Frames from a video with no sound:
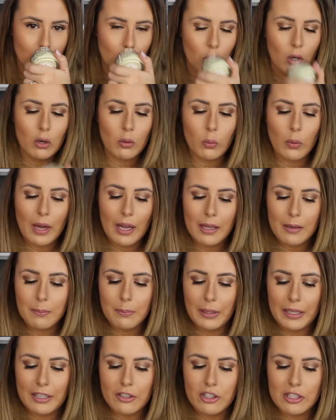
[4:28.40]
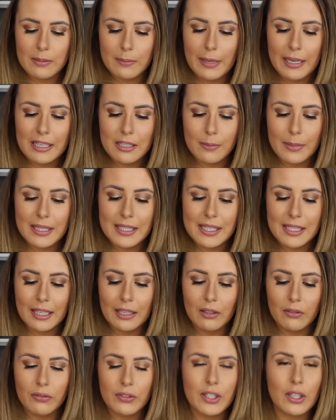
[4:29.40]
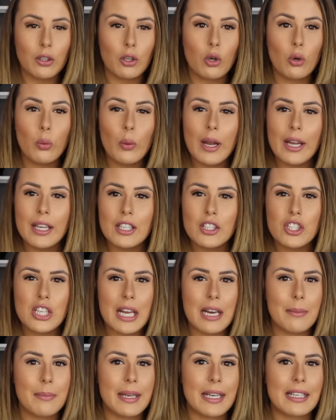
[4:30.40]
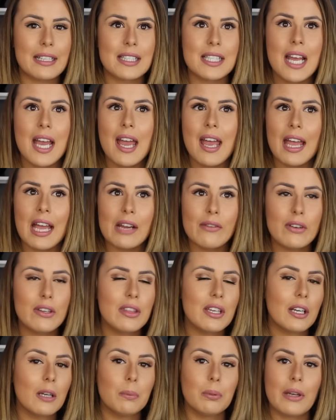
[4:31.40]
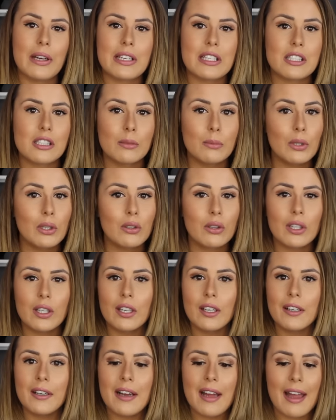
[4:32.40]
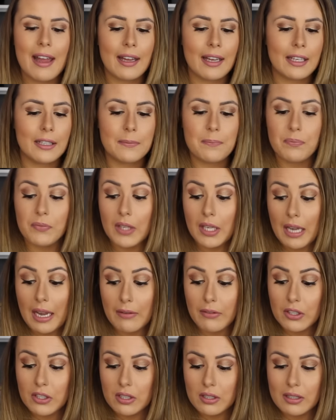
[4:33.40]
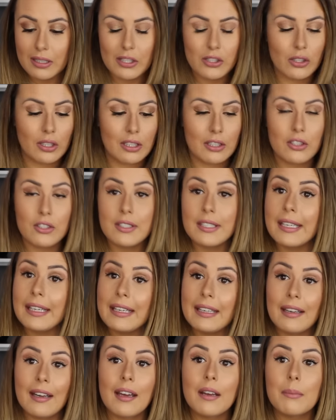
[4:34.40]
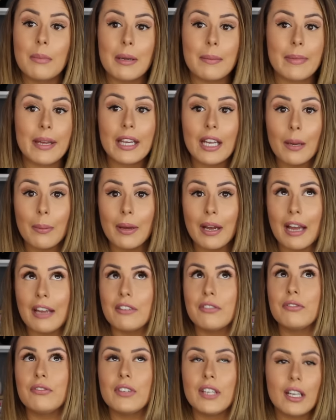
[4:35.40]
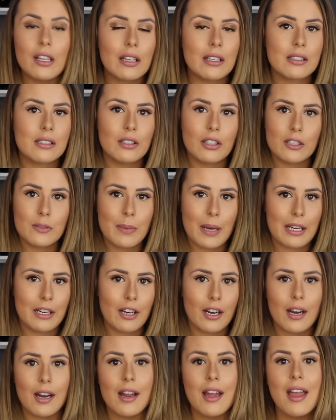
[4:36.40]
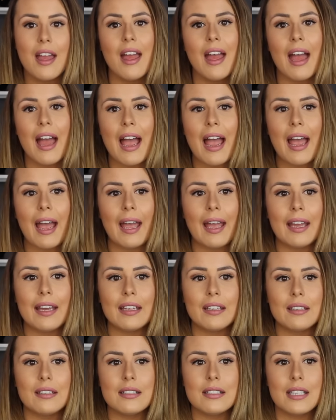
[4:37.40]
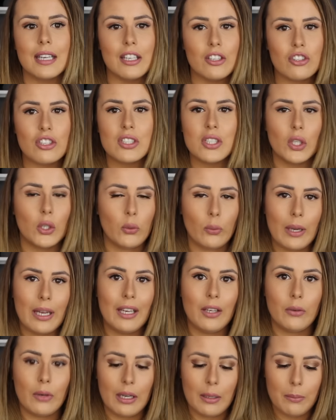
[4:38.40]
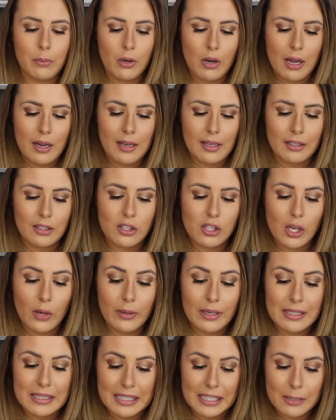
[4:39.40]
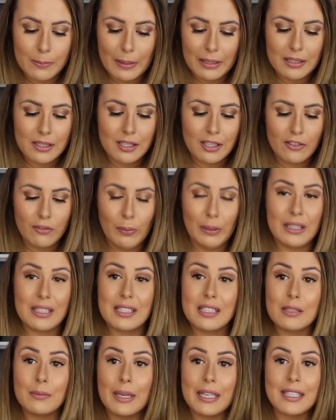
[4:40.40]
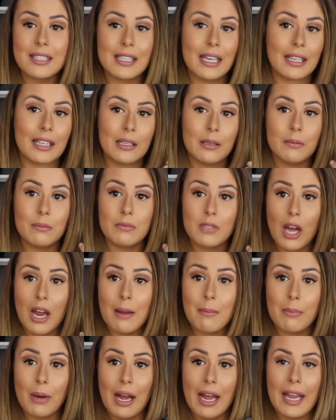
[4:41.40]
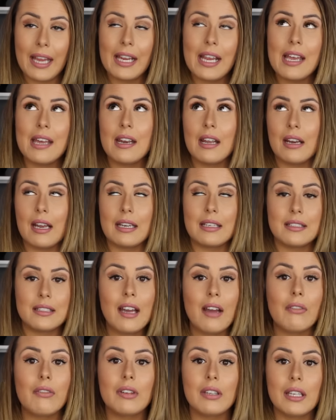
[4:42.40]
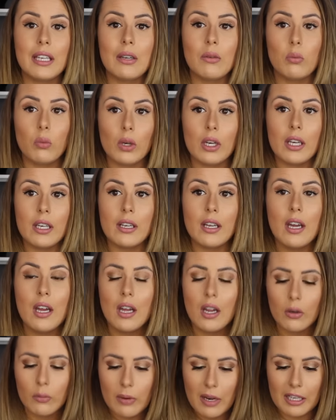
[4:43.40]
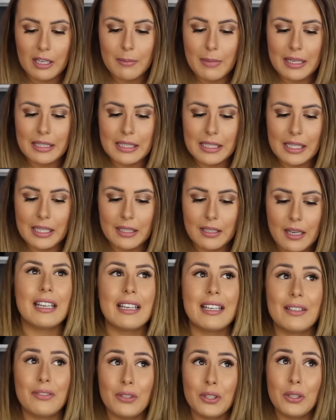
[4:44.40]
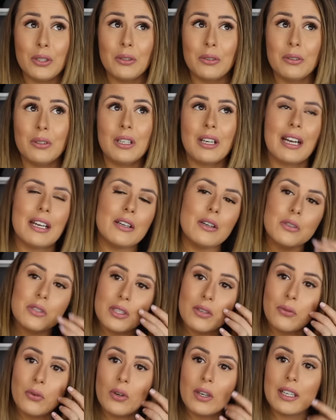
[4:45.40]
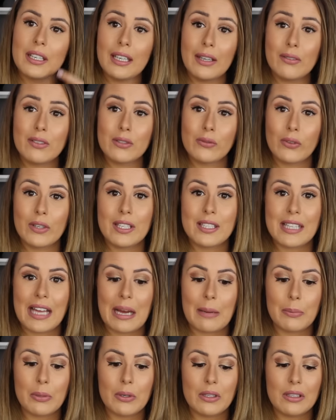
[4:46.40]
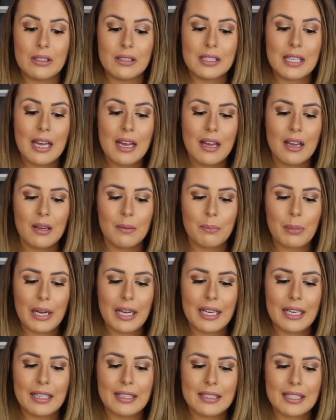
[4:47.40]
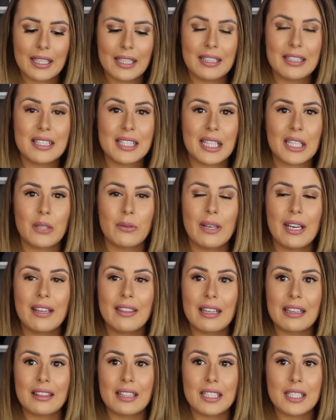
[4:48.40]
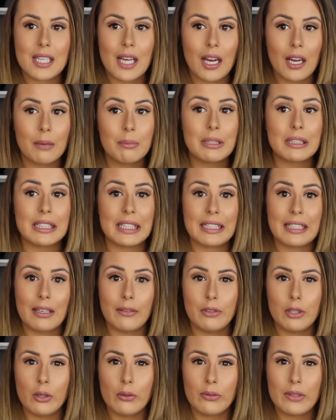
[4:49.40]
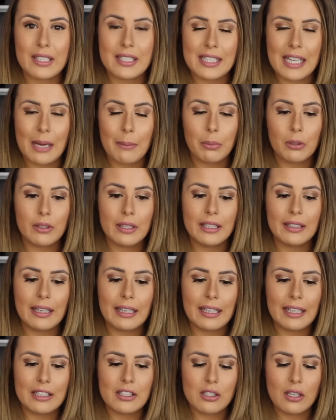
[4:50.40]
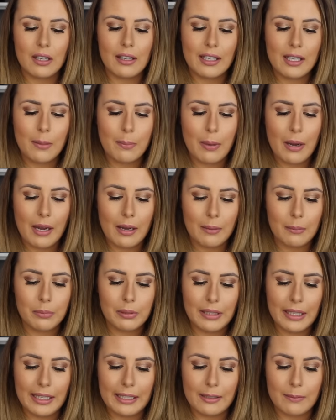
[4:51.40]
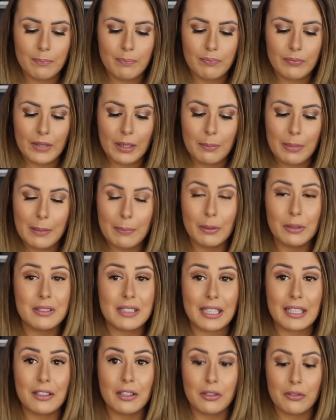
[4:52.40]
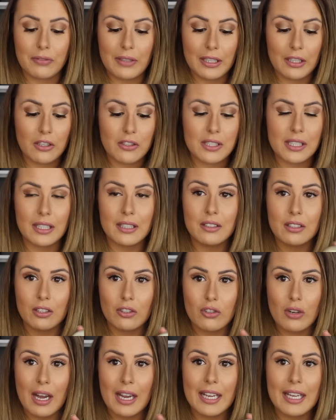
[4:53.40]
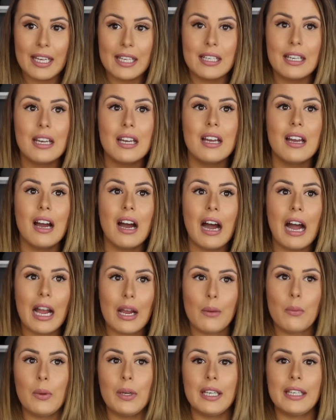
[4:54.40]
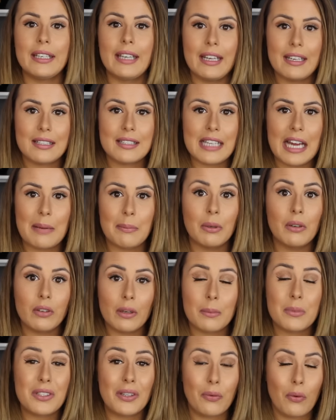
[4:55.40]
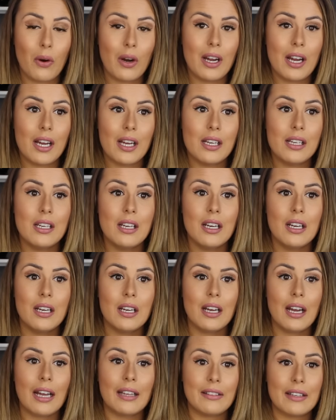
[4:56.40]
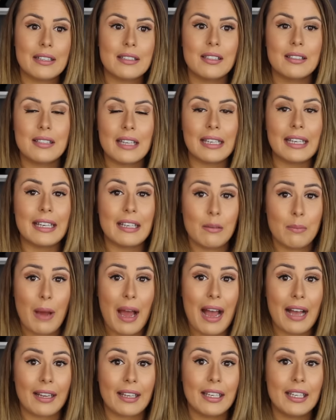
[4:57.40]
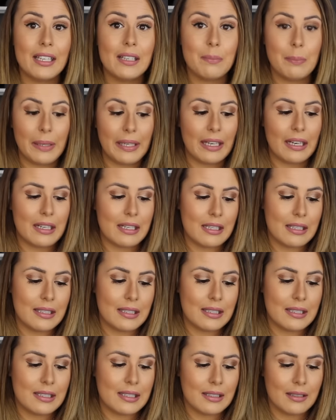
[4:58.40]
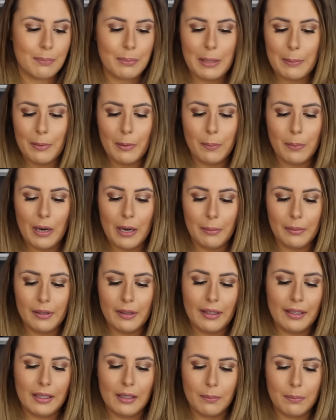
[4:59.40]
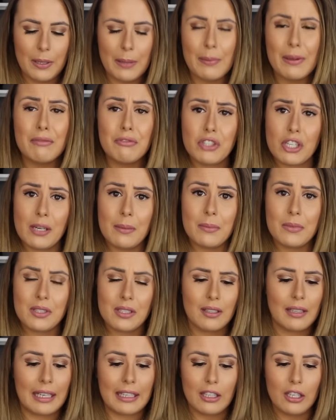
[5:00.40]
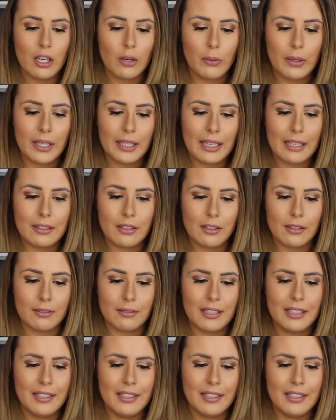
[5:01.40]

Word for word: or what, but it just makes my skin feel quenched and it makes Everything applies smoother and ever since I started using it again, my makeup I feel has looked better and it's just a great, great product. So it is expensive, but this is my second time buying it and I definitely would recommend it. If you, I know Sephora gives free samples, but considering that the tub that they give you a free sample in, like it's not like a pump, like people dig their fingers in to try it. I wouldn't get a sample from Sephora unless it's like in a packet because people probably like people have germs like you don't want to get your